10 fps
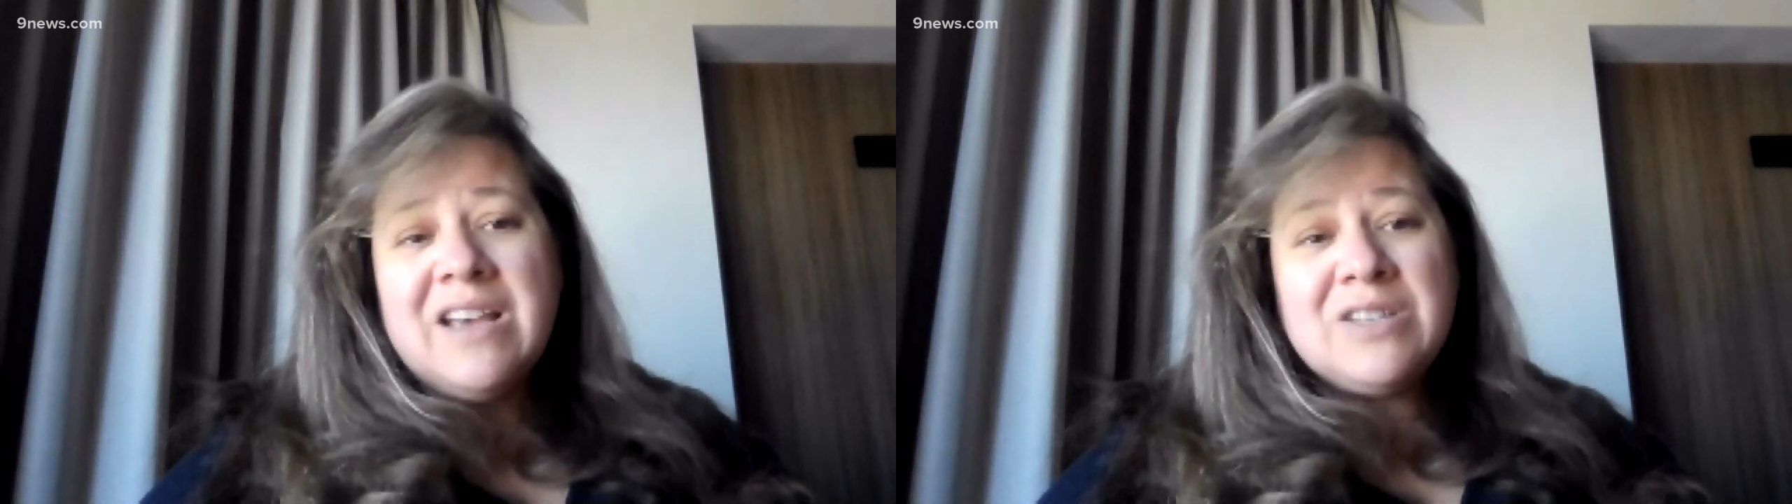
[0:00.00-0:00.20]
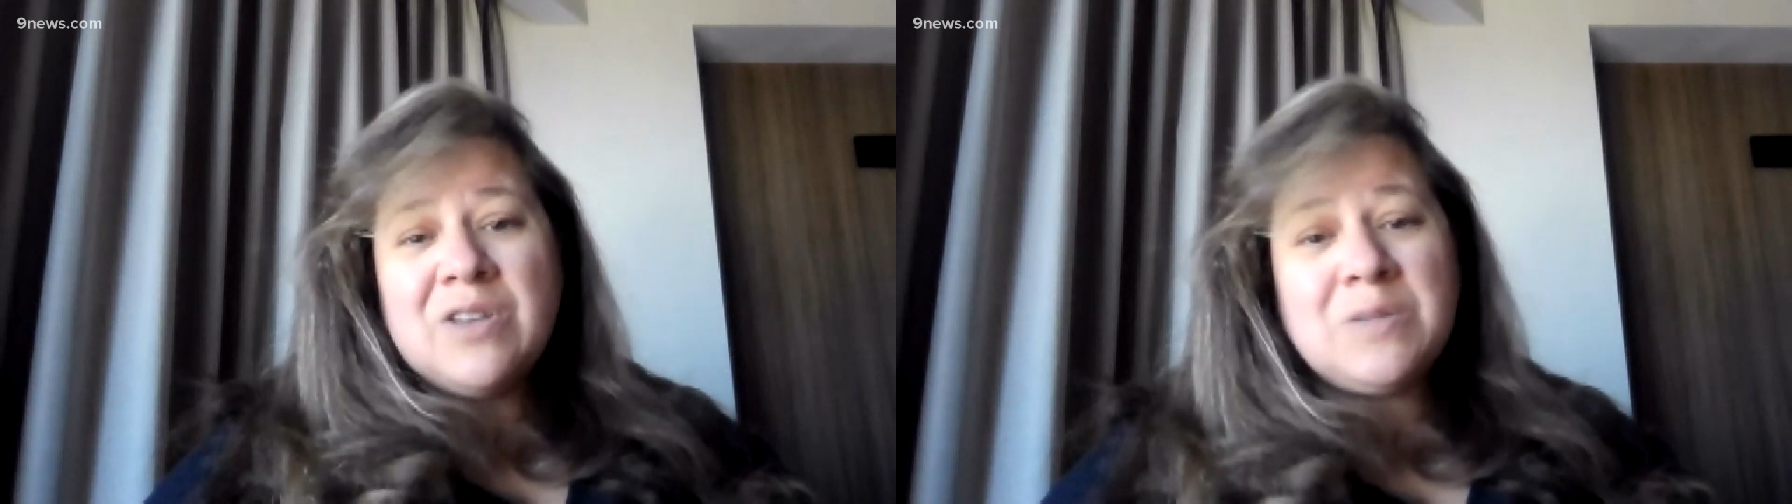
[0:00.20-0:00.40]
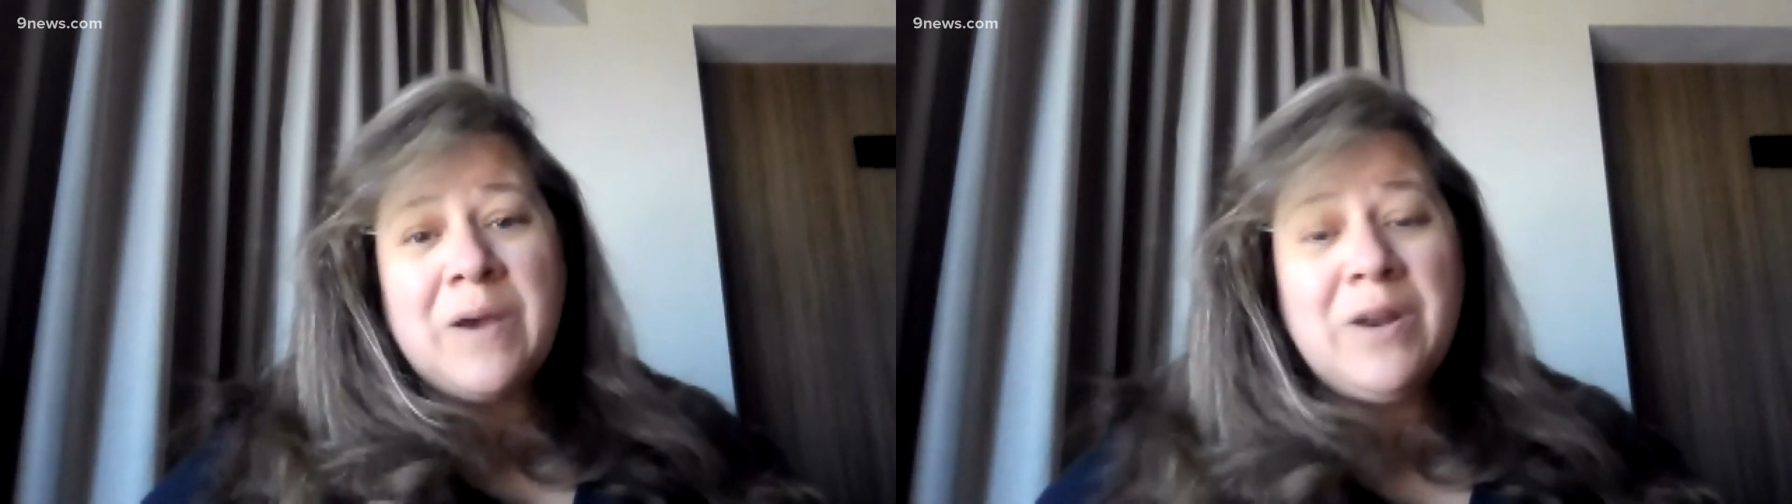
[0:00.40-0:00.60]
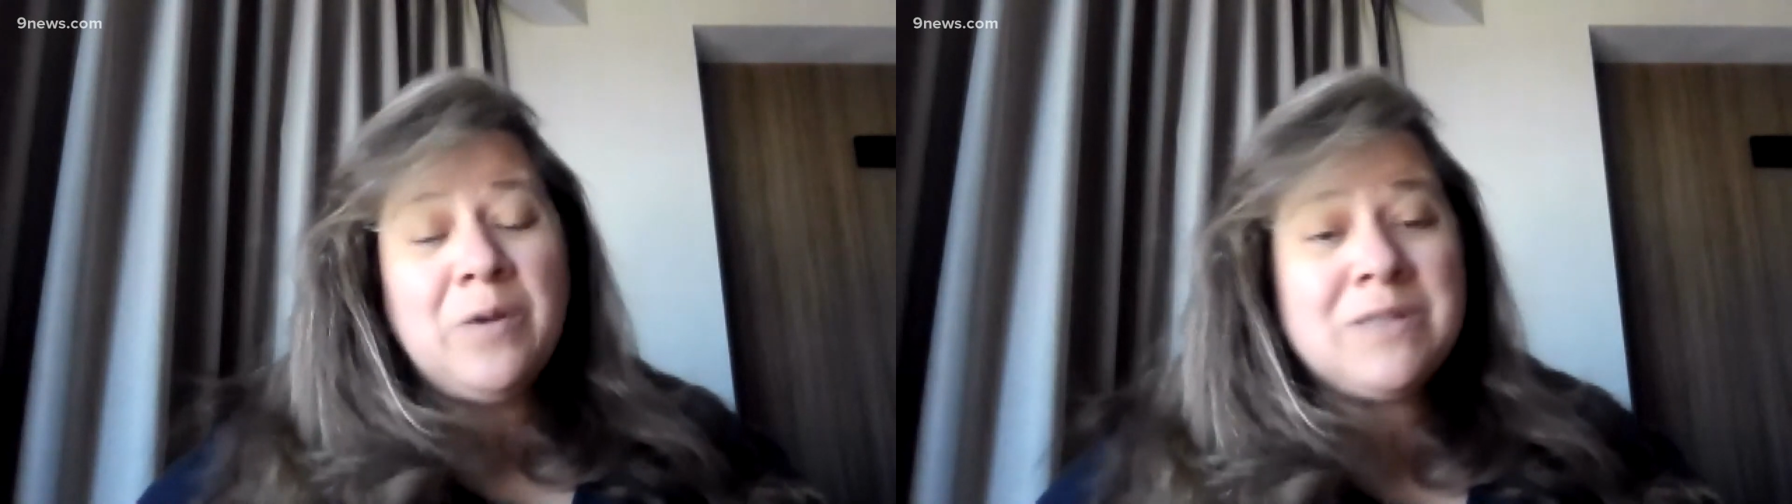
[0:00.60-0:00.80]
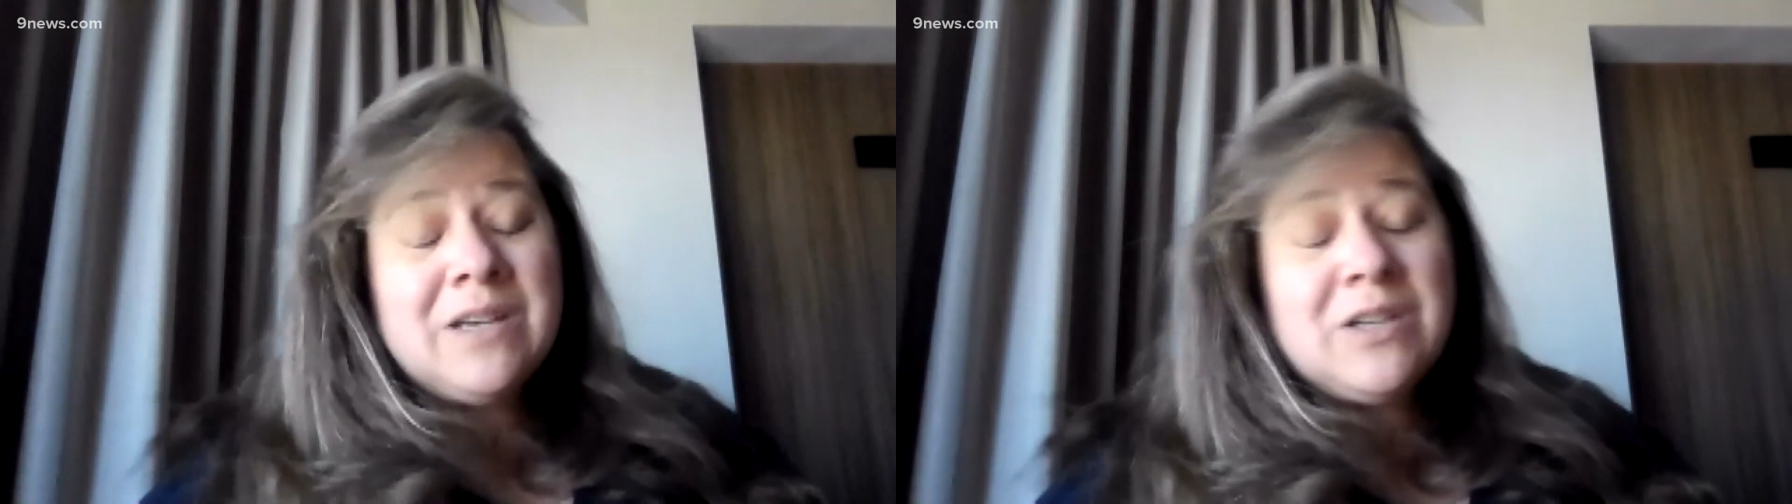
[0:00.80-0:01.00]
So that's why I
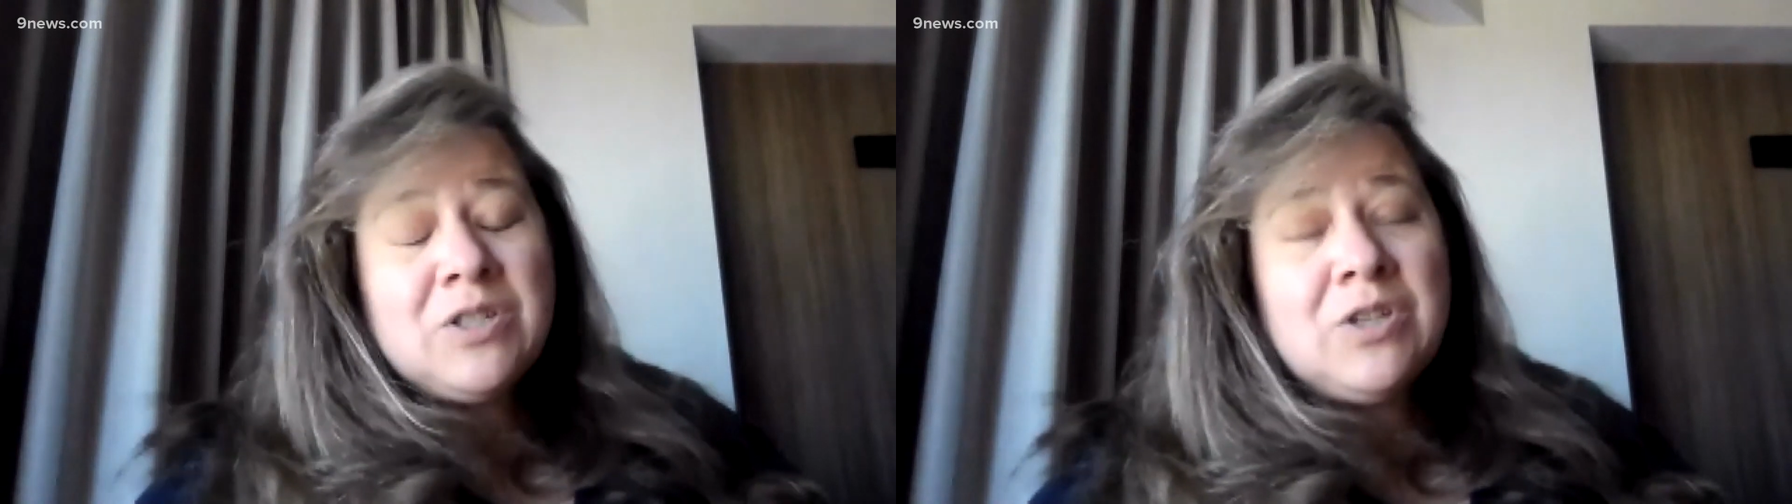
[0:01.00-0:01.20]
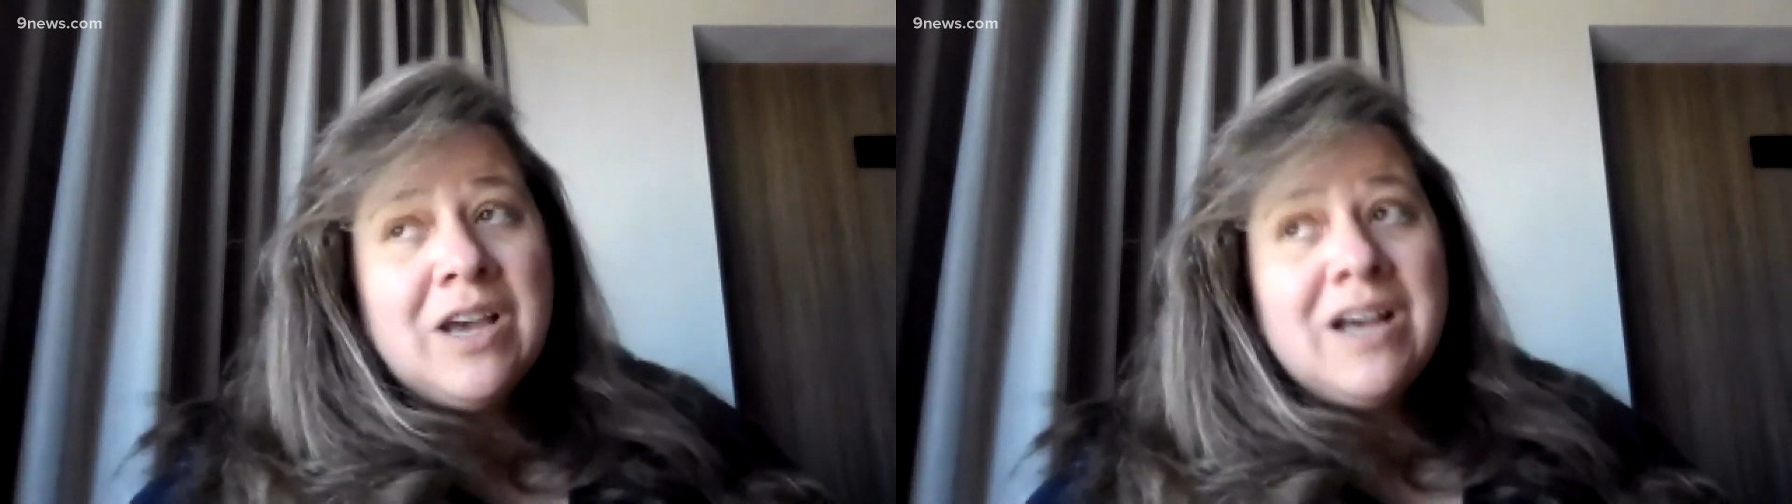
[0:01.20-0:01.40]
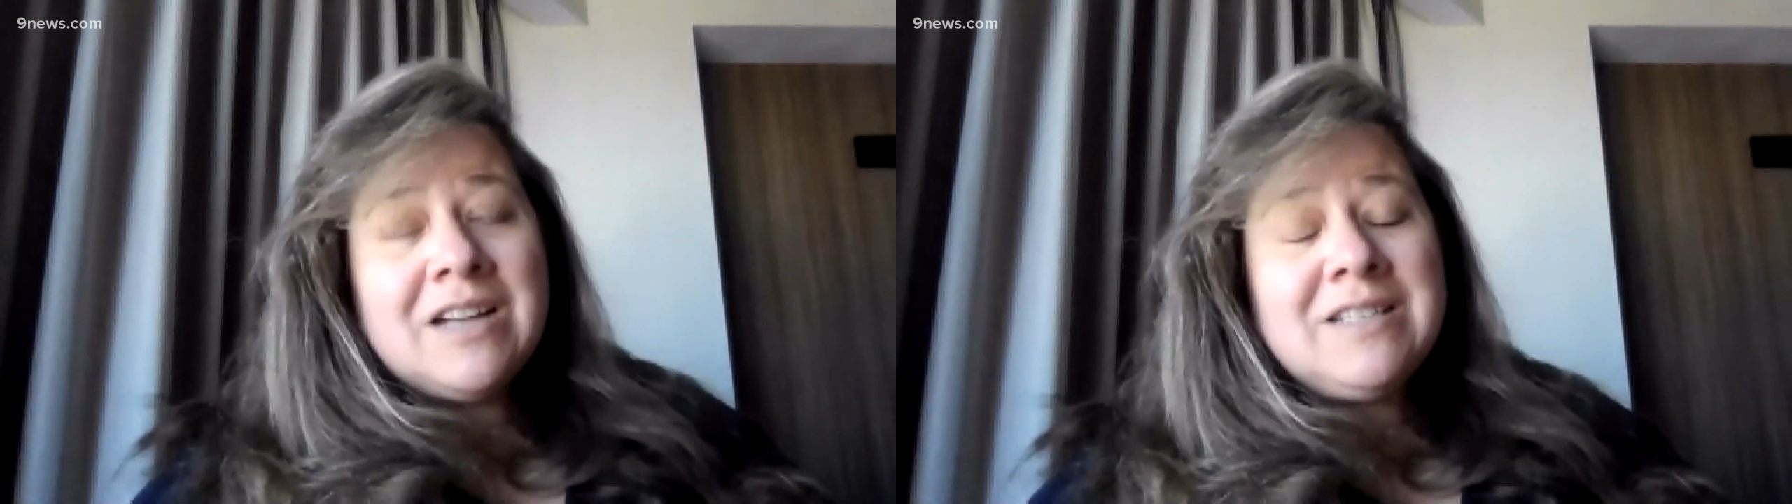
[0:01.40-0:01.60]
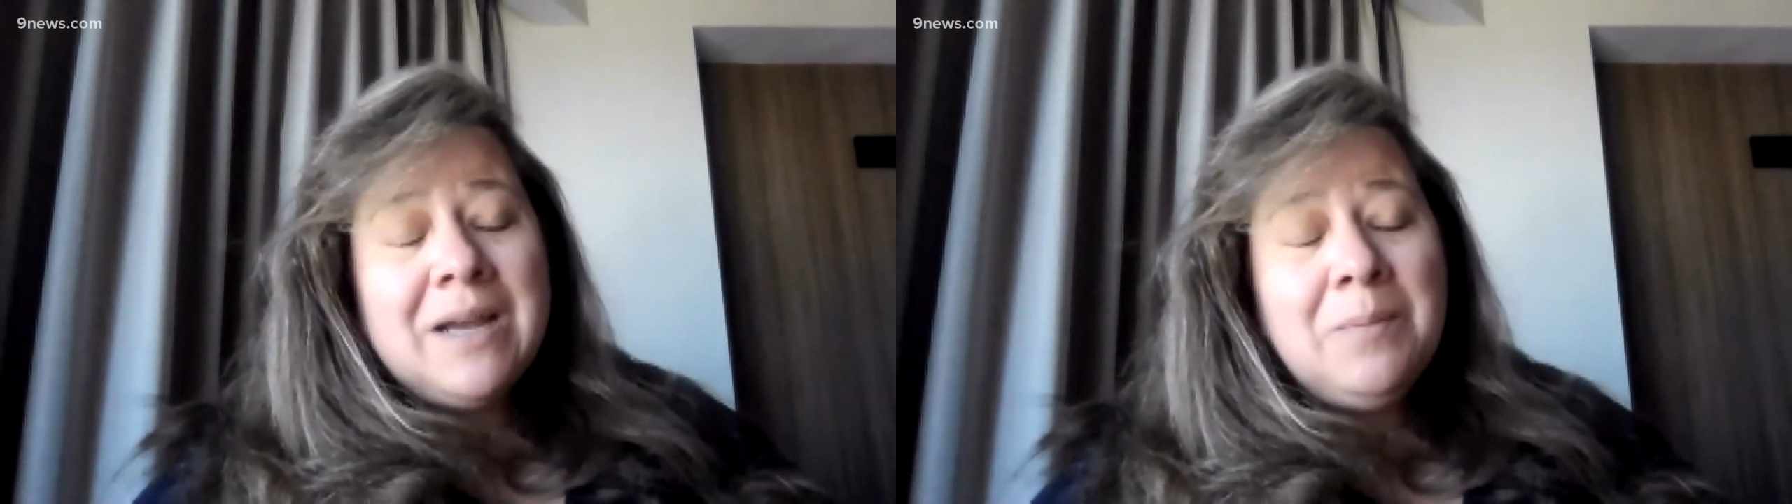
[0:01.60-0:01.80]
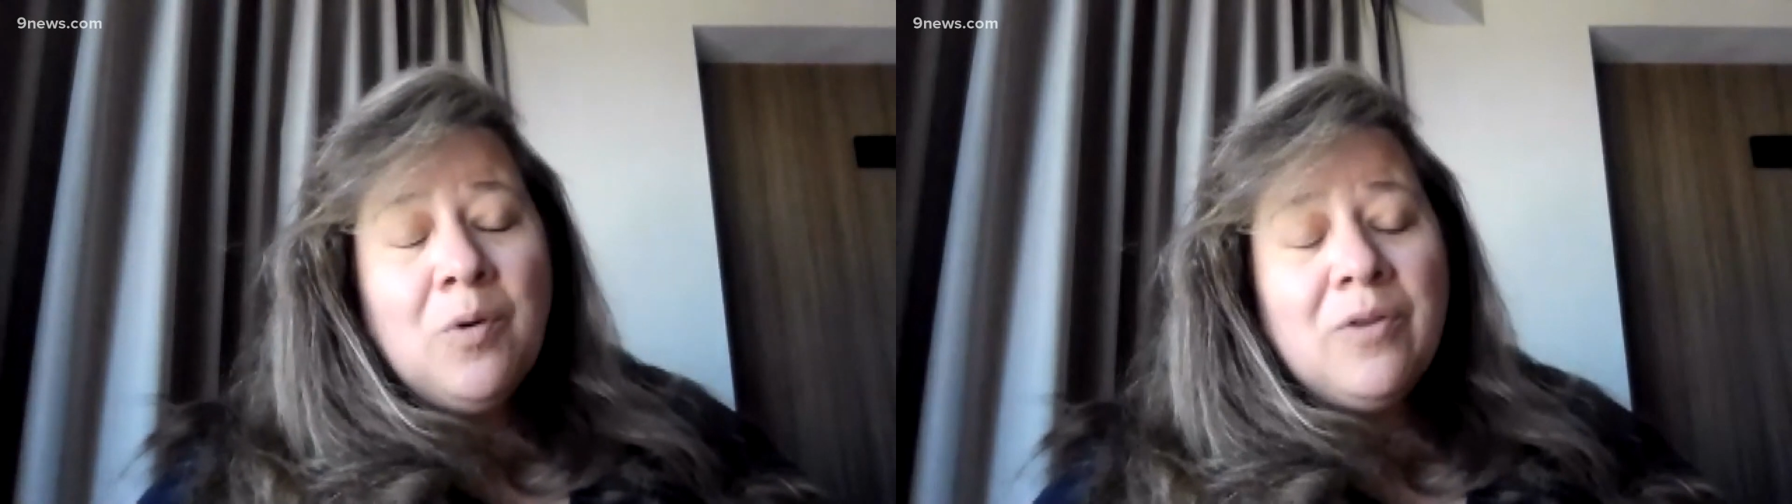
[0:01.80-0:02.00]
don't see a, a
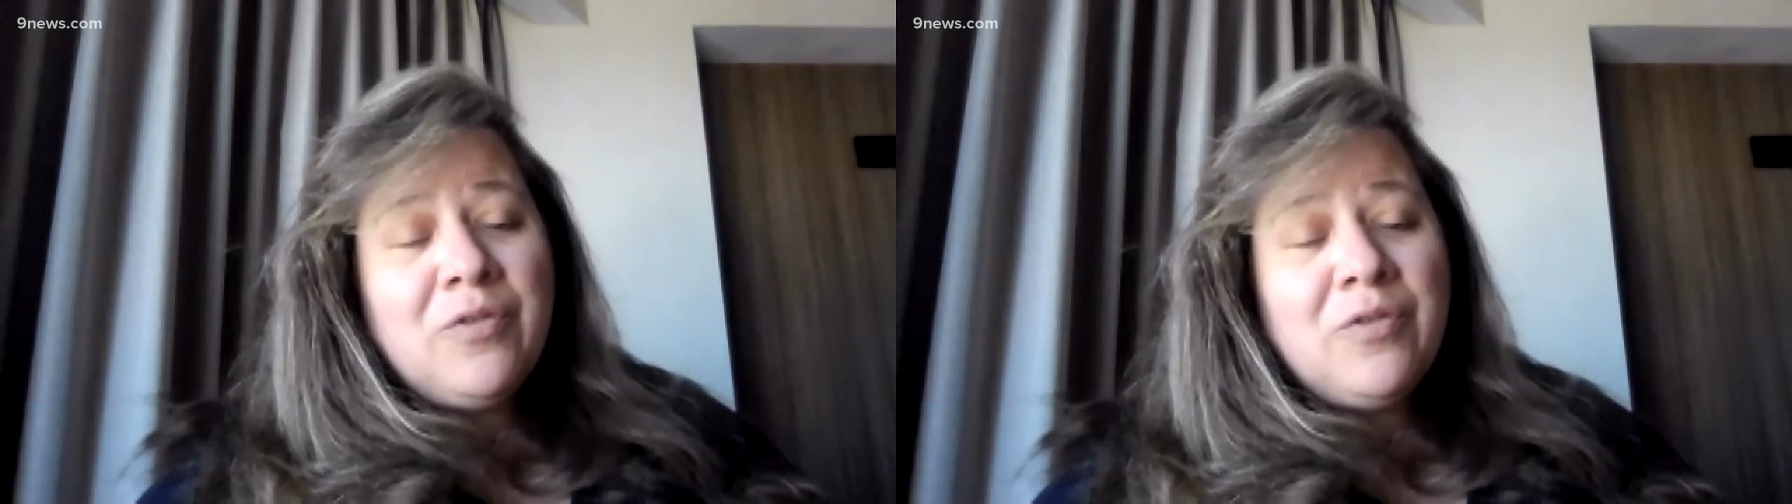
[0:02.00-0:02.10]
ton more